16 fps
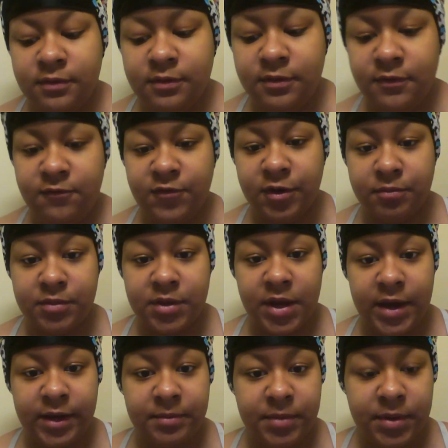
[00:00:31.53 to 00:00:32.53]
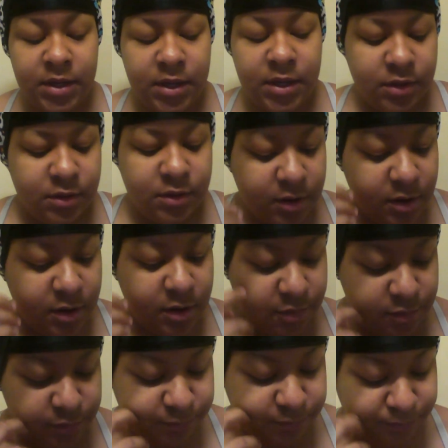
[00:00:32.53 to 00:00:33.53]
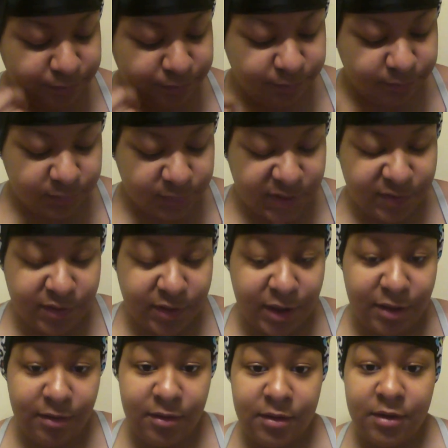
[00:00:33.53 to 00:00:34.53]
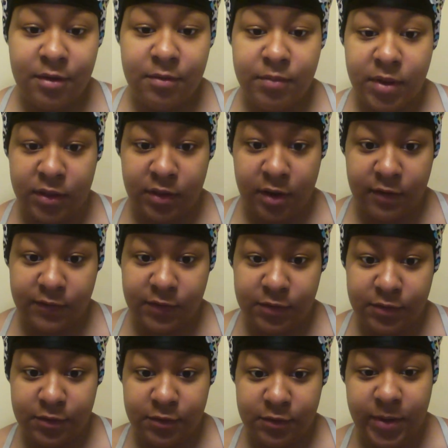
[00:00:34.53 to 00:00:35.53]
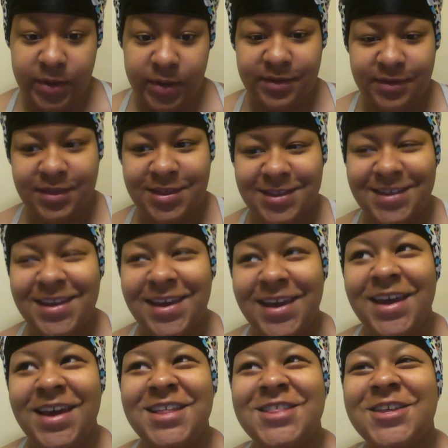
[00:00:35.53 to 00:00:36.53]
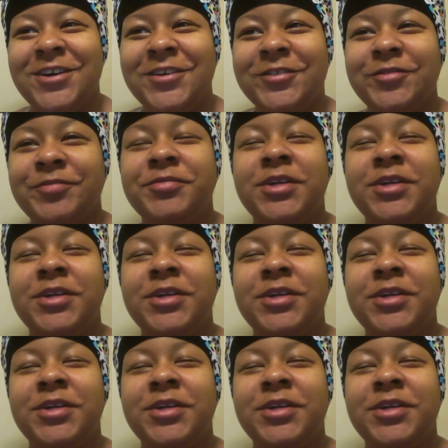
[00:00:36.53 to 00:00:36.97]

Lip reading: film type. So I was like, piss off, YouTube. So